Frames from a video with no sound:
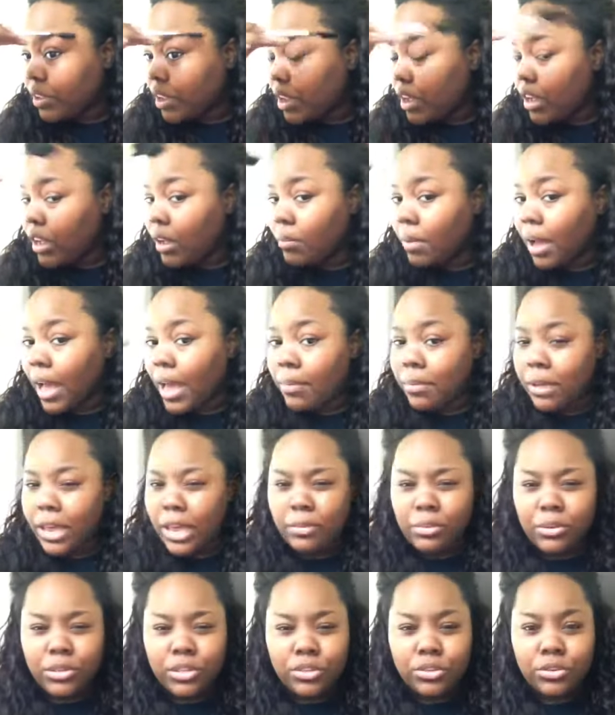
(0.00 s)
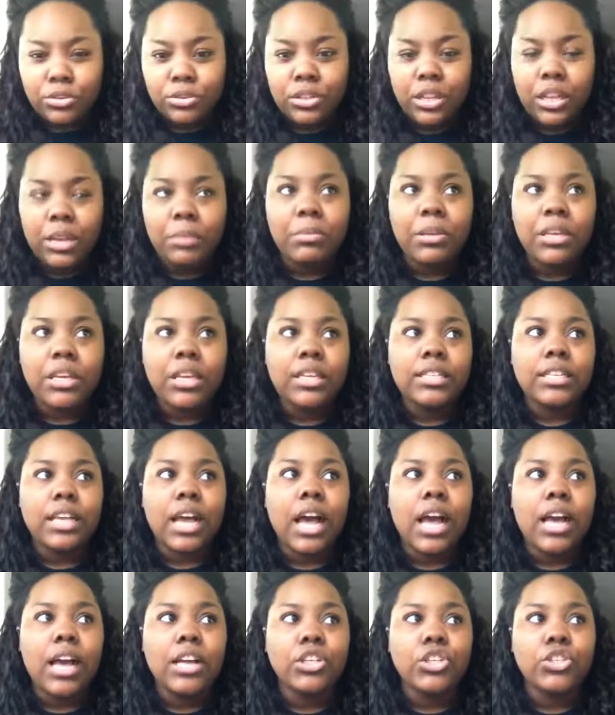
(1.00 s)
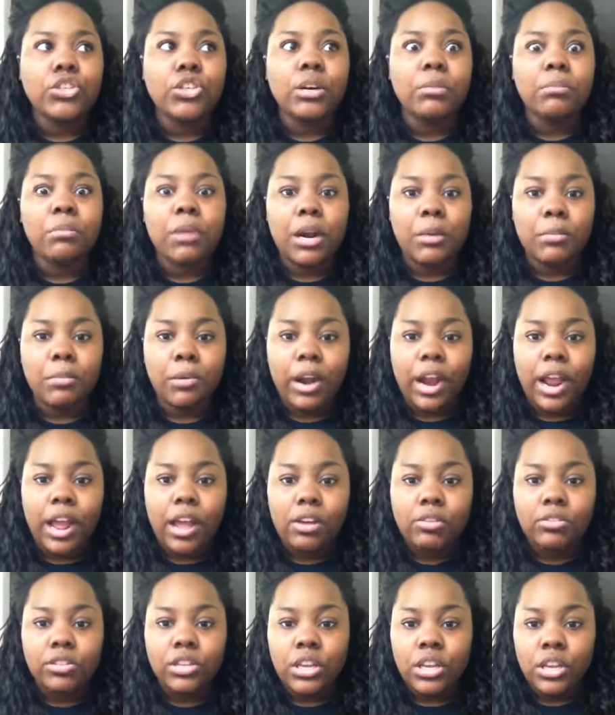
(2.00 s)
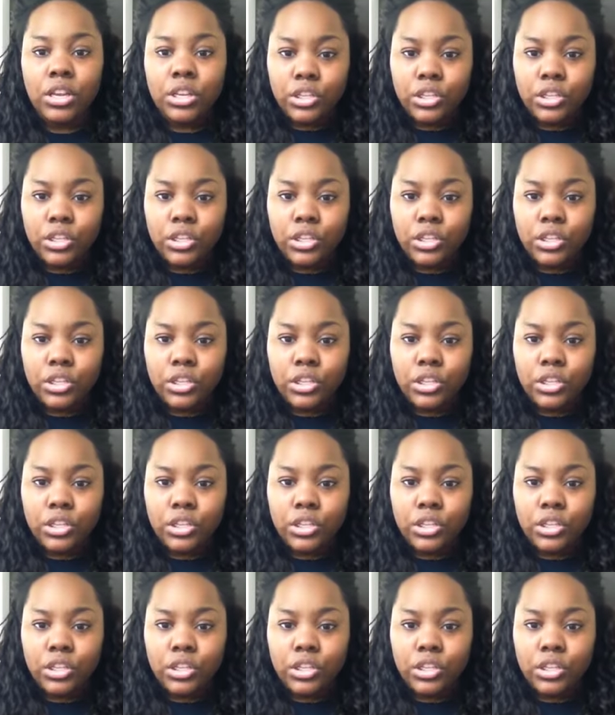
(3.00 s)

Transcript: I'm able to do that because I trim my brows